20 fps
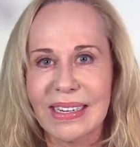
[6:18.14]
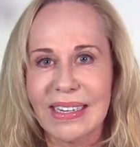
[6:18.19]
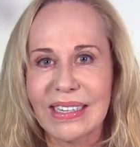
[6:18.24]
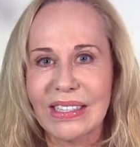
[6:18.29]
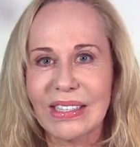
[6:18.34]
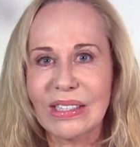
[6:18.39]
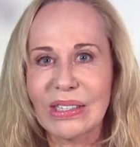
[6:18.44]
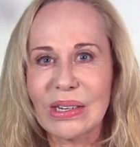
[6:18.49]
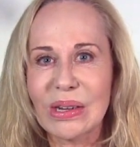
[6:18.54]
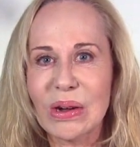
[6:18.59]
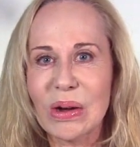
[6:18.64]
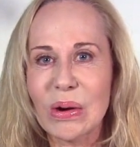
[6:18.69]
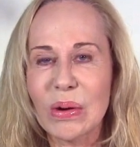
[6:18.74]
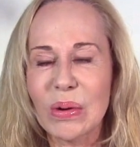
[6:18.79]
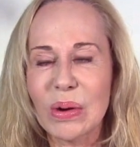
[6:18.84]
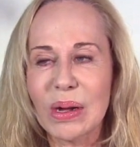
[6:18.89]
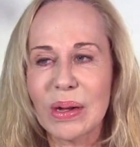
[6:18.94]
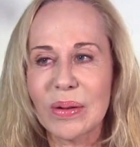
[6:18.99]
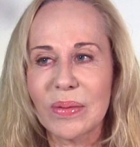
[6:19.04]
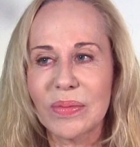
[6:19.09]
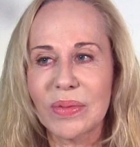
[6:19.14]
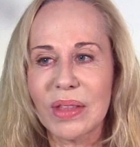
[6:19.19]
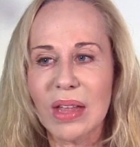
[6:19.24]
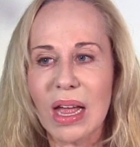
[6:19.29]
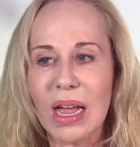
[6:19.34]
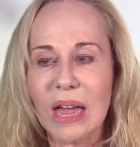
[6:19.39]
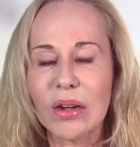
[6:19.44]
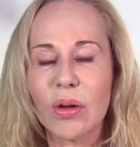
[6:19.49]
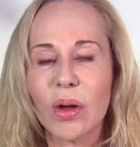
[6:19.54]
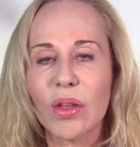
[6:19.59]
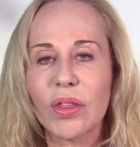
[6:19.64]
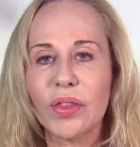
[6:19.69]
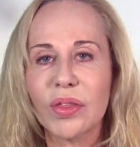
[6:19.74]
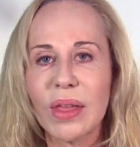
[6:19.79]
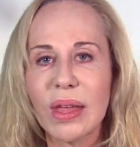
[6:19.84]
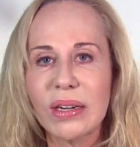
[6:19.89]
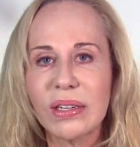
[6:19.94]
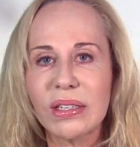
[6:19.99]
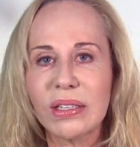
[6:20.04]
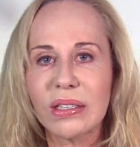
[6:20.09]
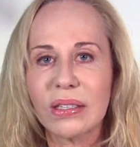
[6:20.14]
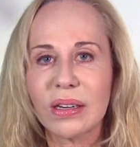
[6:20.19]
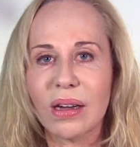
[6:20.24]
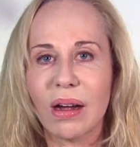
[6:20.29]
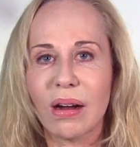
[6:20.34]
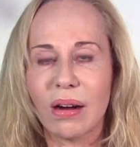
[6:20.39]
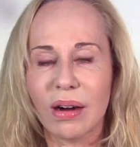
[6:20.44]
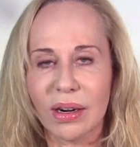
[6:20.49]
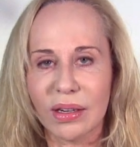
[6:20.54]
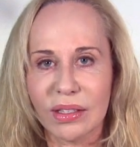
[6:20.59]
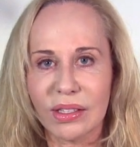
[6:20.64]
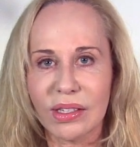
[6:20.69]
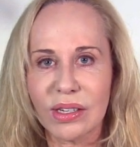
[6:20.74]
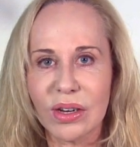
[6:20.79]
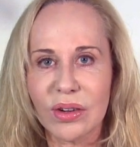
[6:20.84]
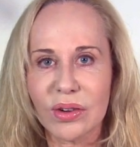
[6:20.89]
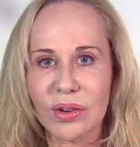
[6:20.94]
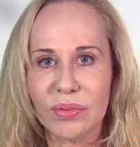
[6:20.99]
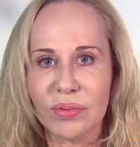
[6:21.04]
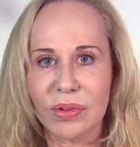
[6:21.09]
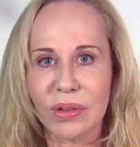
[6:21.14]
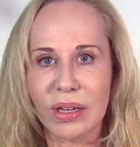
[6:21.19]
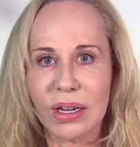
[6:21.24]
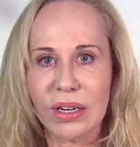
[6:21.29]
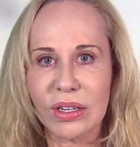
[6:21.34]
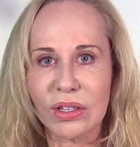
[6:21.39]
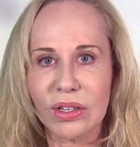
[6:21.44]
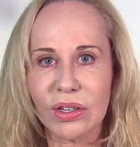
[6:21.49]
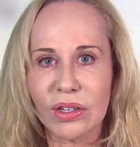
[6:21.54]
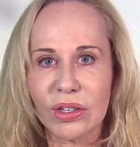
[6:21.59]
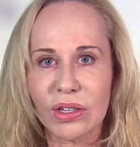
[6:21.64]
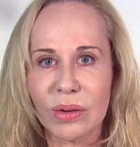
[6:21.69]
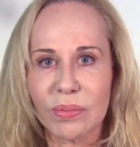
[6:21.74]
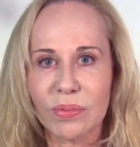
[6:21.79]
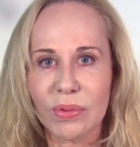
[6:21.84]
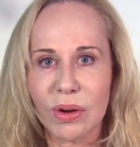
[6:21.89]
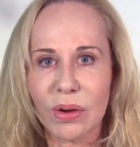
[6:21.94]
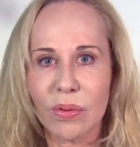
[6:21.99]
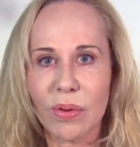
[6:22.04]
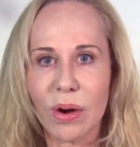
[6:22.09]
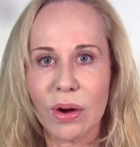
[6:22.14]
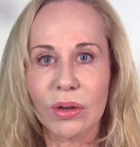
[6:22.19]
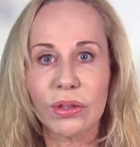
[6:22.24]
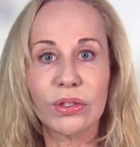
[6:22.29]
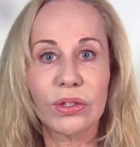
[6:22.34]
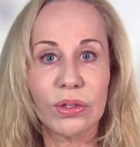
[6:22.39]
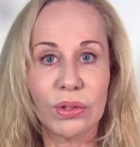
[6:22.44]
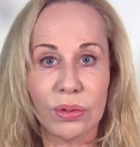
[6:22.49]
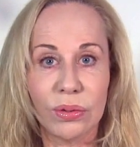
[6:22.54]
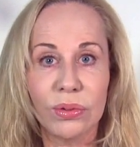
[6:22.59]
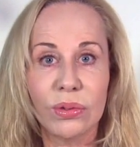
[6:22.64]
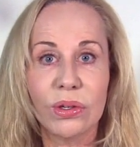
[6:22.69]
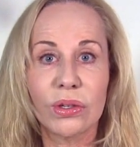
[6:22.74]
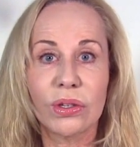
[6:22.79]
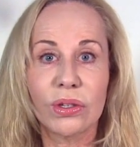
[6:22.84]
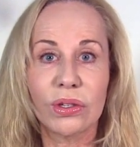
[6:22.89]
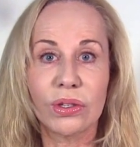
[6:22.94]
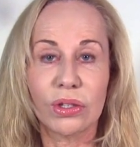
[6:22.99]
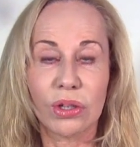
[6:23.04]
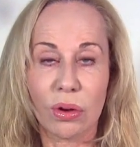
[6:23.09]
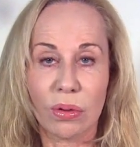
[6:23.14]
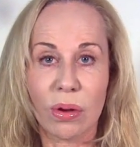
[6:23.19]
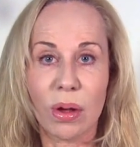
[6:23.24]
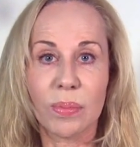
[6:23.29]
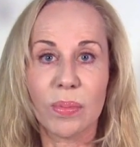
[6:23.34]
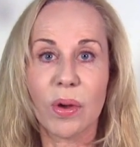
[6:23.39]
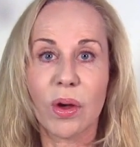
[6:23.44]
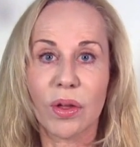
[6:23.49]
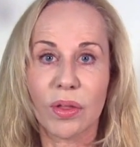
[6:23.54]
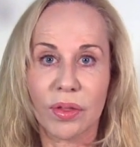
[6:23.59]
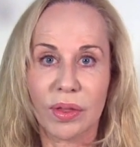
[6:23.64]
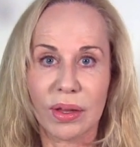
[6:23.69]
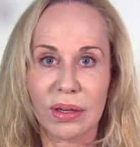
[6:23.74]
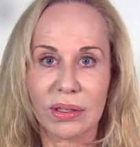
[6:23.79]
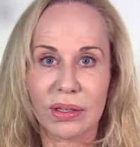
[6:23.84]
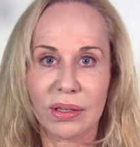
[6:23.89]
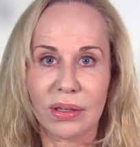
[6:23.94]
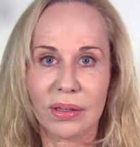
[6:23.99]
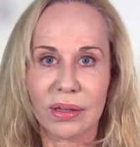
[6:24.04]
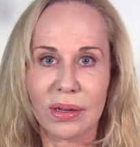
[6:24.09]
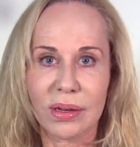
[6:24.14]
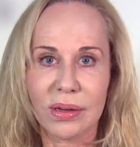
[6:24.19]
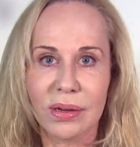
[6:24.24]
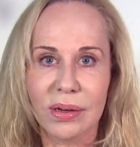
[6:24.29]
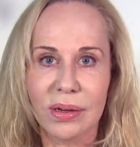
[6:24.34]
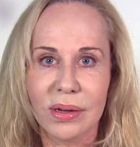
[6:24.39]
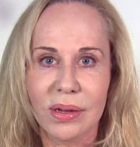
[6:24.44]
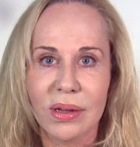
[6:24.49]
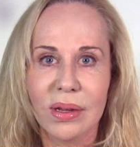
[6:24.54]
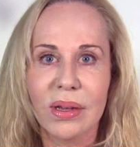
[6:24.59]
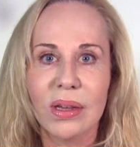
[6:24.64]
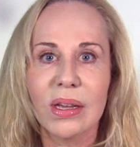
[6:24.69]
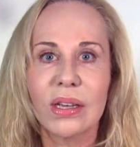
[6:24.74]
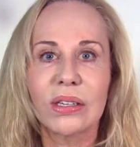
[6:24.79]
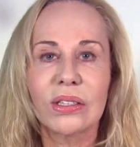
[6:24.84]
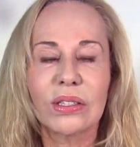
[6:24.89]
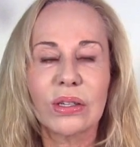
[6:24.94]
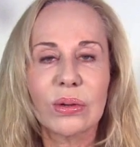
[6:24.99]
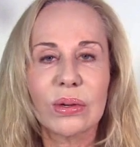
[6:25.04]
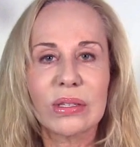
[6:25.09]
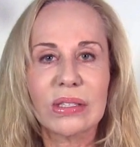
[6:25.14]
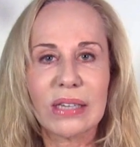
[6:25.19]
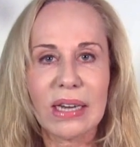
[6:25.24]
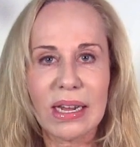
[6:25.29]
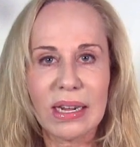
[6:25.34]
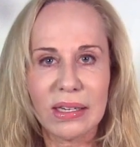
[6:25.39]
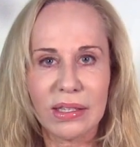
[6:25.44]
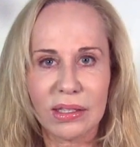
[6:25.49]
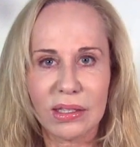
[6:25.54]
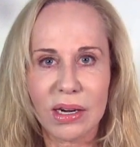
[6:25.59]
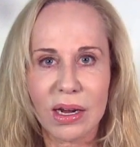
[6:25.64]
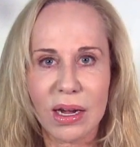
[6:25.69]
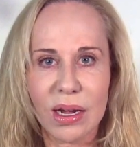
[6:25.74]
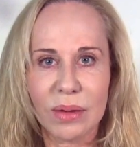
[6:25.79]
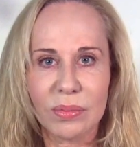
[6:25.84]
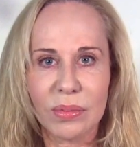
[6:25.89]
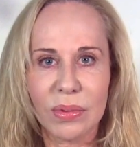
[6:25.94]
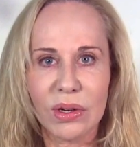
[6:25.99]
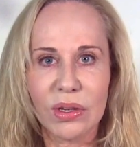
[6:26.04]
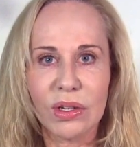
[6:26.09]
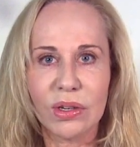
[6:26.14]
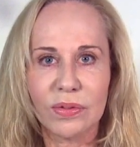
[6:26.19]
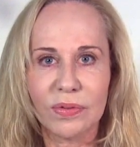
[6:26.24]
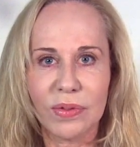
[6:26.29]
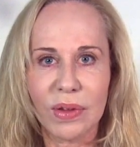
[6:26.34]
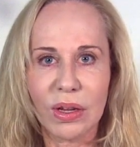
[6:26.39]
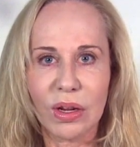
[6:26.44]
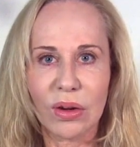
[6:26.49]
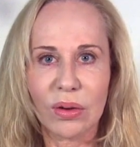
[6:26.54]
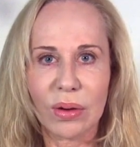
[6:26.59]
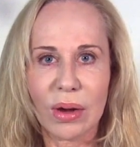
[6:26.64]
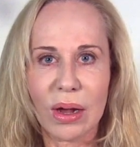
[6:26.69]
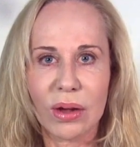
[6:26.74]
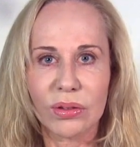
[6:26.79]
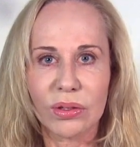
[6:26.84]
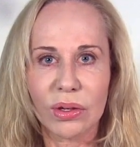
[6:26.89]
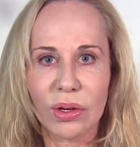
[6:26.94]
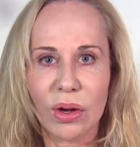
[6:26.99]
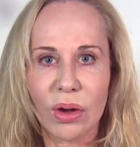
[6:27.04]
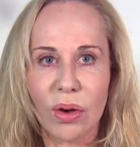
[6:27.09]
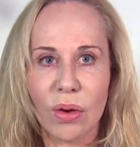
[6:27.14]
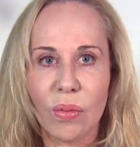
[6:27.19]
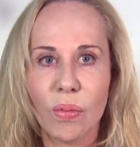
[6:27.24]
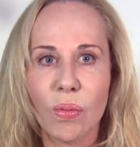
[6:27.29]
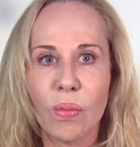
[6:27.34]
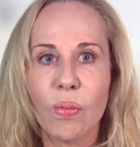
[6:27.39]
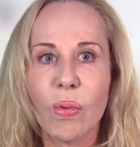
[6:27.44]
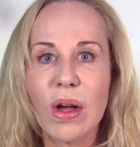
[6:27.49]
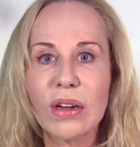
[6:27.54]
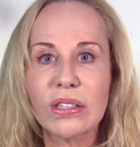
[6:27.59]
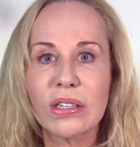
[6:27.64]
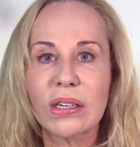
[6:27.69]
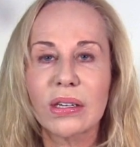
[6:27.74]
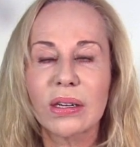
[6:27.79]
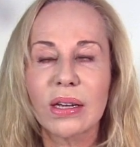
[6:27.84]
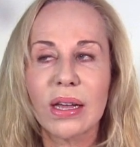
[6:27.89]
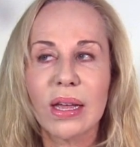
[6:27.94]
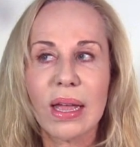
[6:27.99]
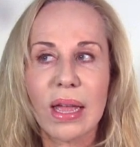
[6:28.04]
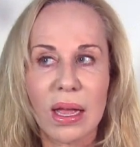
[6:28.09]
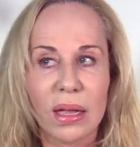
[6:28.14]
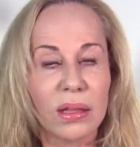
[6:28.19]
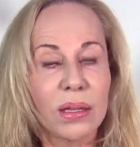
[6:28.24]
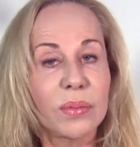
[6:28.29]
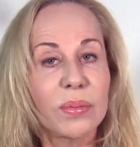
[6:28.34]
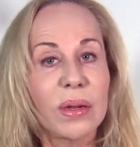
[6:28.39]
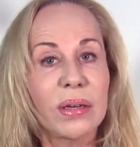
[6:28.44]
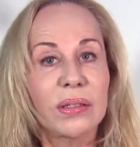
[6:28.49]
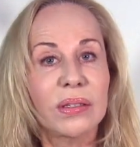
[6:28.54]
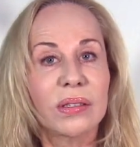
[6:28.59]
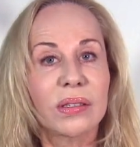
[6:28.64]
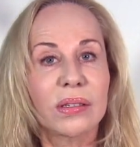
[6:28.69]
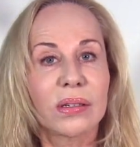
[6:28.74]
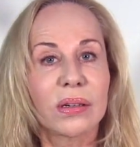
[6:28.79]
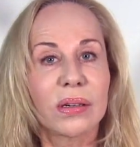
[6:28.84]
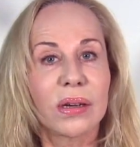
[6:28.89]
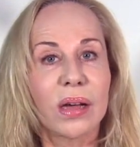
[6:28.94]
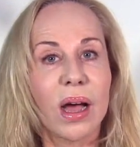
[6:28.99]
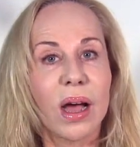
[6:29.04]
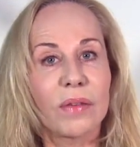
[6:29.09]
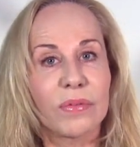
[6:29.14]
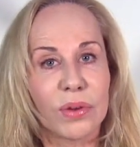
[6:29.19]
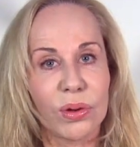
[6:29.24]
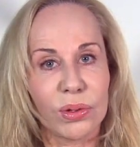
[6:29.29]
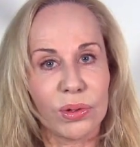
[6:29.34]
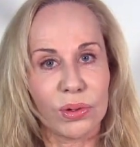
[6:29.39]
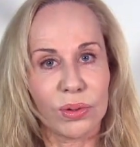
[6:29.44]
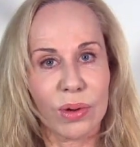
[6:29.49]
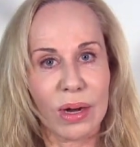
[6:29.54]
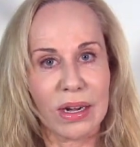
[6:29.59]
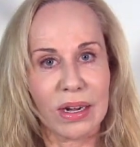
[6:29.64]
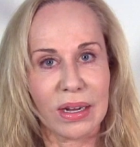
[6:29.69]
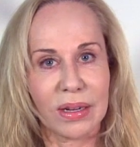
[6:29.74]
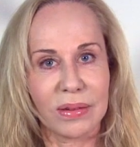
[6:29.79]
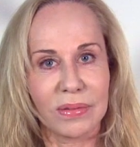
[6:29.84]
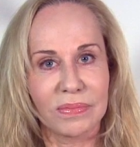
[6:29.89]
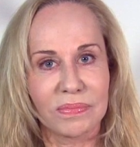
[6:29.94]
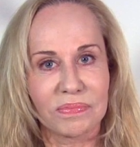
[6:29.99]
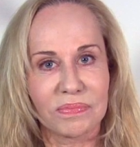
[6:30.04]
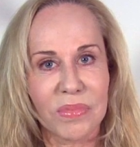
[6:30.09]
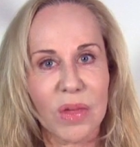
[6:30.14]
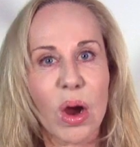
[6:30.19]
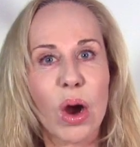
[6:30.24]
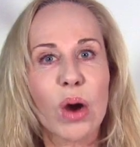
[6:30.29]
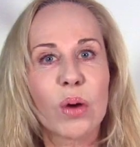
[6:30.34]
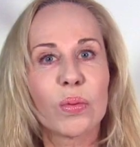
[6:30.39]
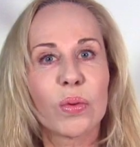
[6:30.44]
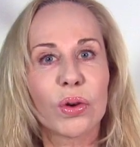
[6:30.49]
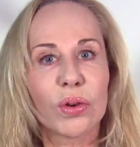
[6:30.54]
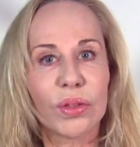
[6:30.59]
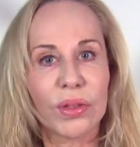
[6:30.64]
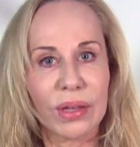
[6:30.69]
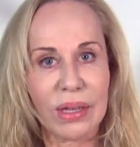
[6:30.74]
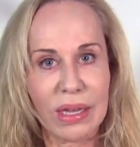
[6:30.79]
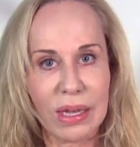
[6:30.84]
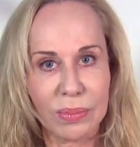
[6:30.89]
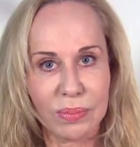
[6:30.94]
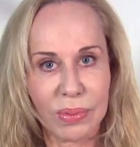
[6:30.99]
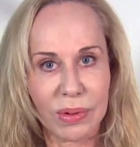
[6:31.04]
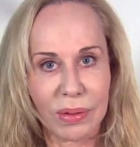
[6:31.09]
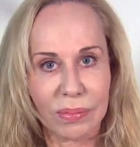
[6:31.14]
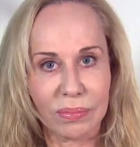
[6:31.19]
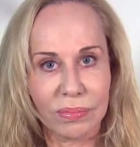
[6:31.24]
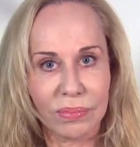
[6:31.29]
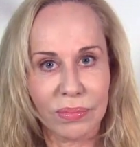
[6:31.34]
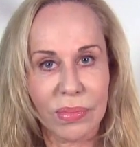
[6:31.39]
So an authentic, heart-centered relationship requires you to show up authentically. So it takes time to figure out what elements of your training are worth keeping.